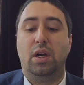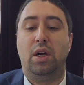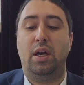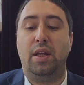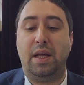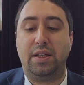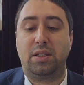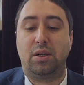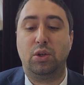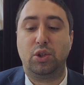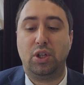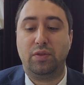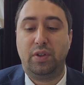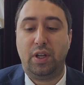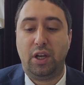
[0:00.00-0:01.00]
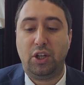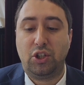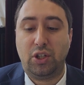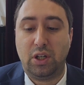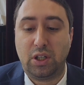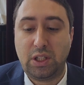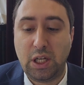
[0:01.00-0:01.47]
That's the conclusion of today's
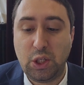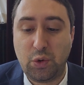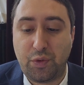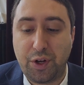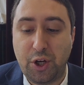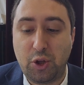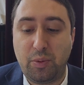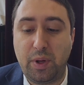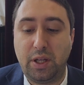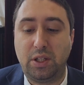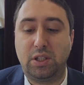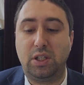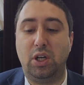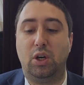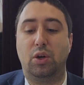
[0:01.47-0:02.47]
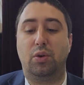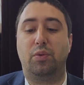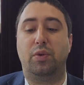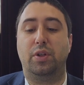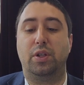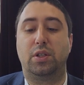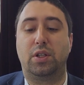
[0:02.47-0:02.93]
shir. Today's Mariyah Ben Sion,
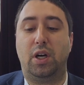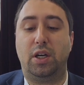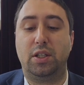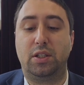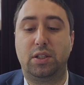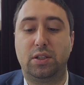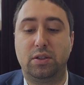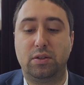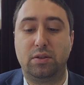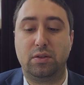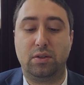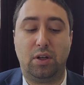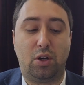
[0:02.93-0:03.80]
where we discuss a